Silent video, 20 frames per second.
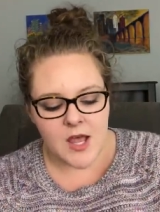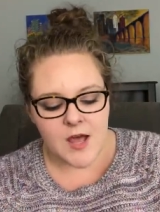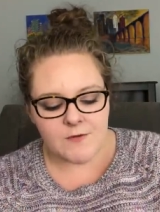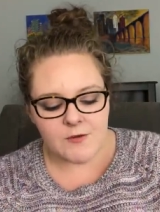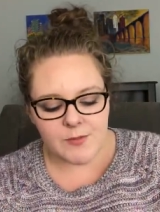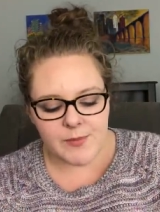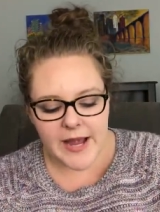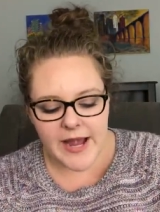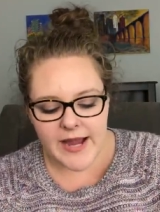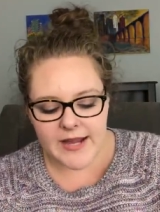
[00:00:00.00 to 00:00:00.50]

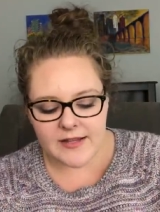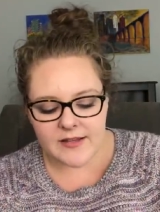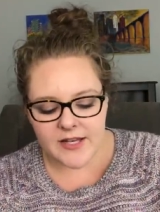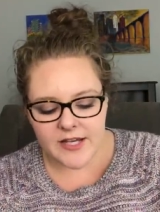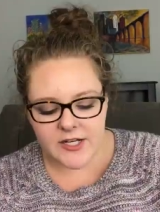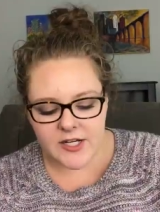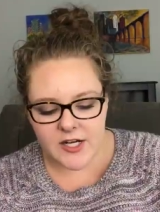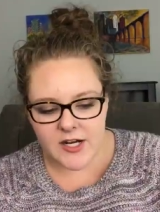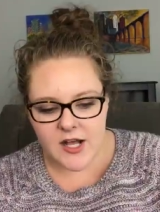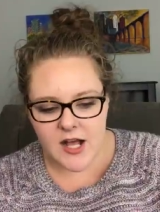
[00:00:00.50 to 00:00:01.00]
For my
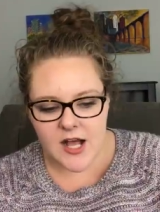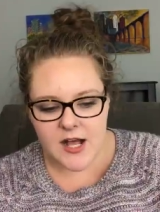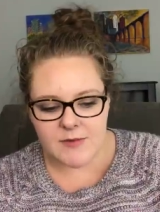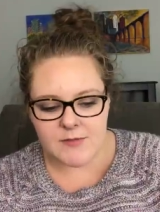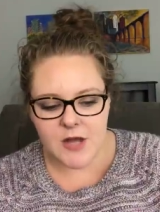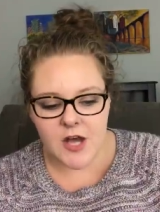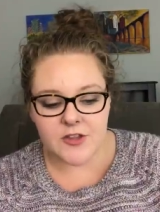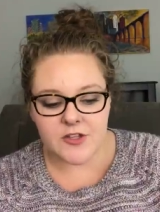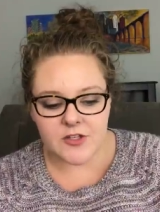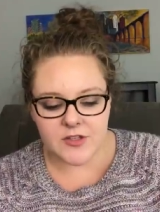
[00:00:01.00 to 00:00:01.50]
highlighter, um,
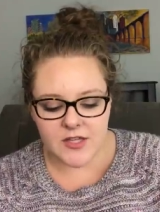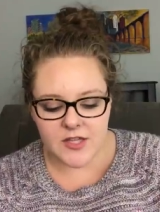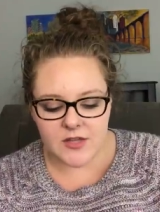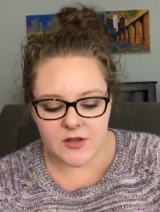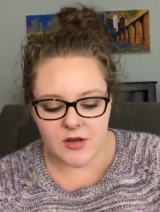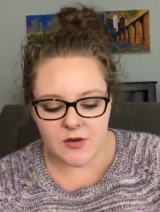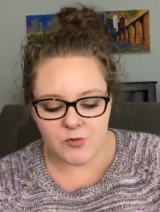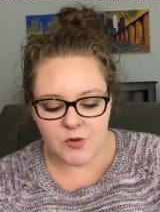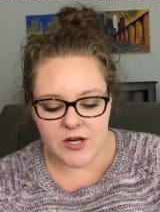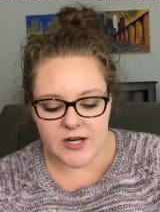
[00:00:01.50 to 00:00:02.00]
other than
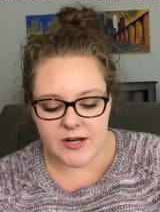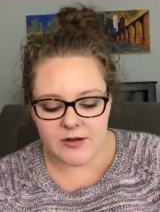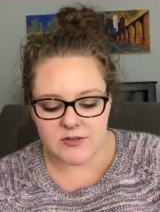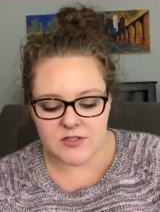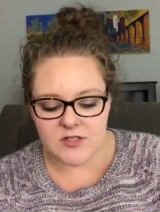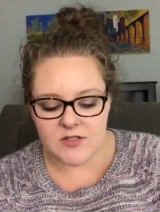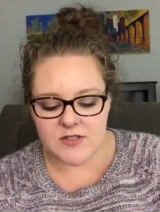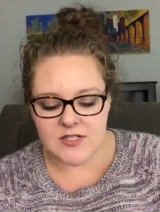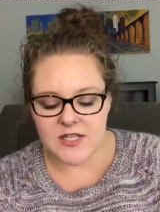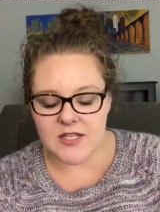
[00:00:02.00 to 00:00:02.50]
the one I
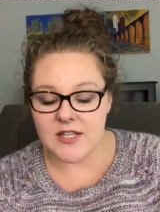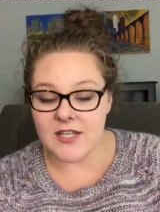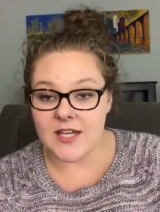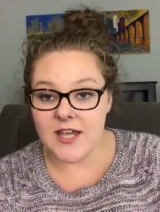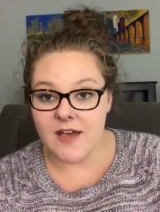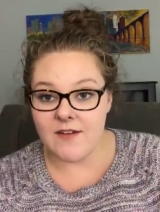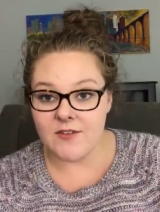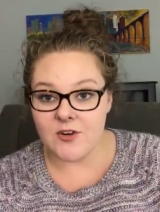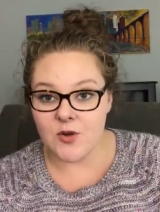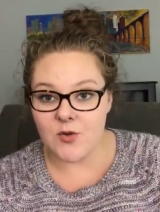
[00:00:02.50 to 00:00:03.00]
was using in the
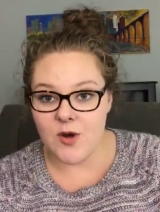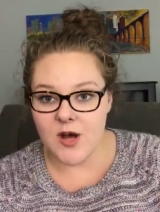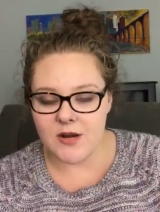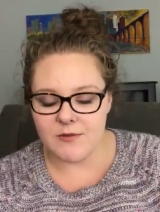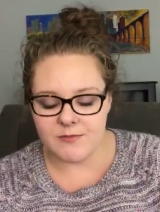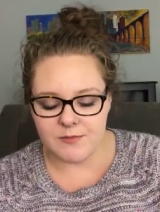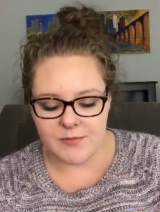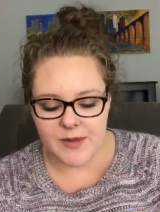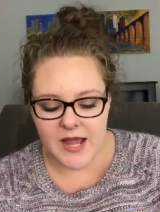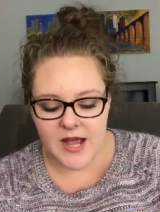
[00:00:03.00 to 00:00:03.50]
Kevyn
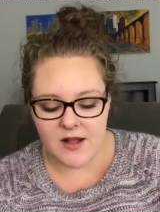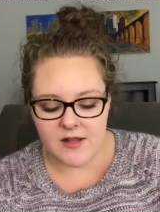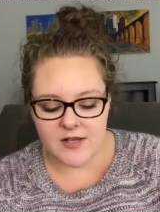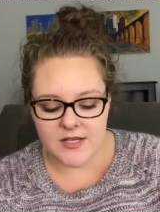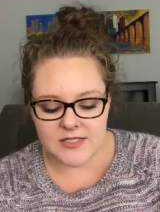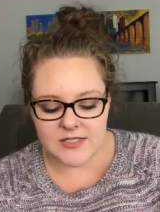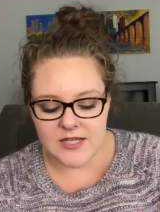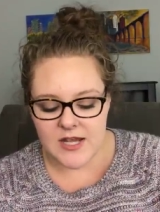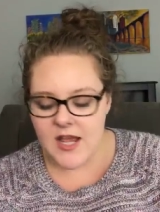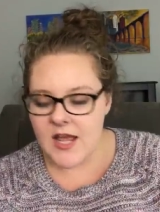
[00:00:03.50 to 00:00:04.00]
Aucoin
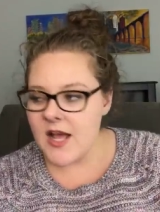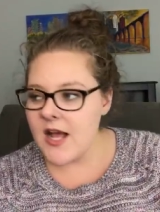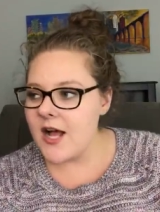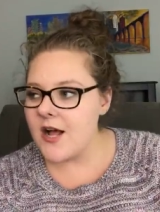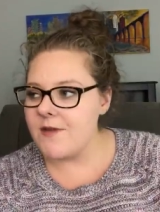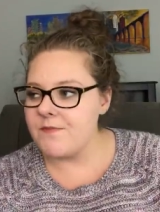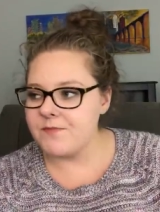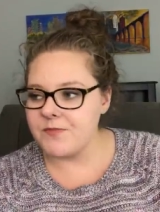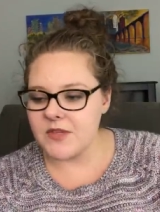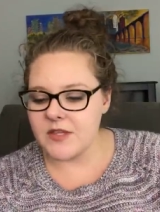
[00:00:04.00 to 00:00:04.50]
palette,
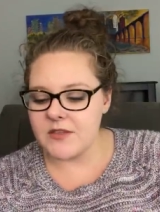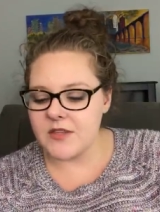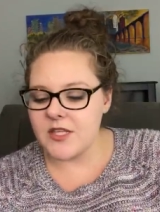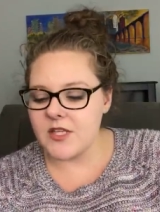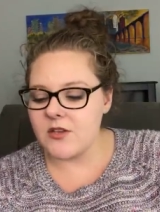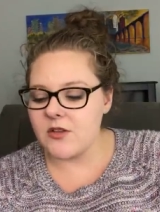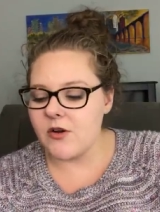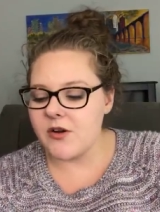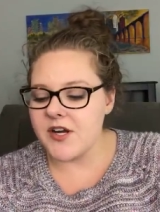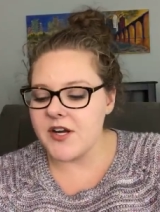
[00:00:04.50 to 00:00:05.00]
um, the
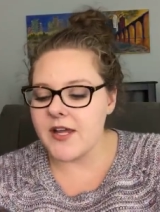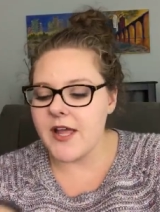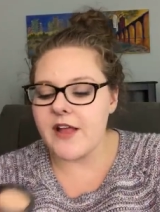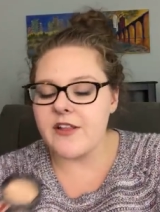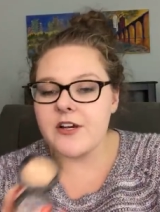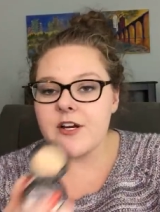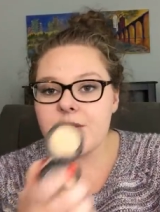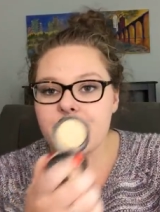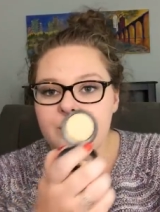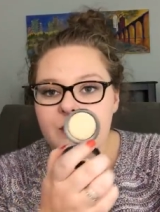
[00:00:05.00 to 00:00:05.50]
Laura
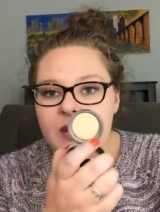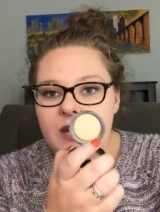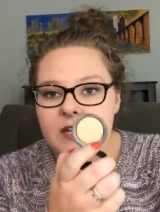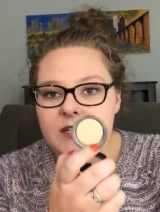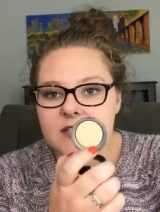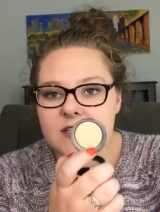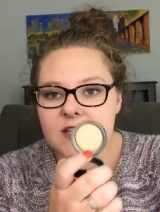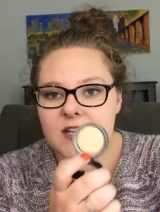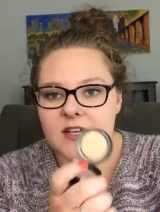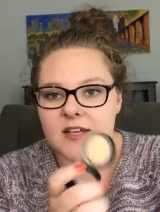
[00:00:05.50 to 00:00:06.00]
Geller
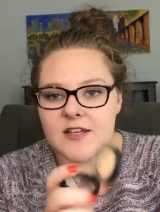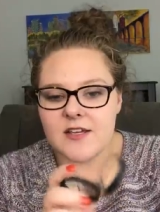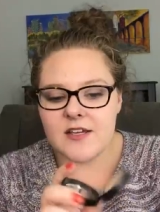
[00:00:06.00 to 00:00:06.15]
Baked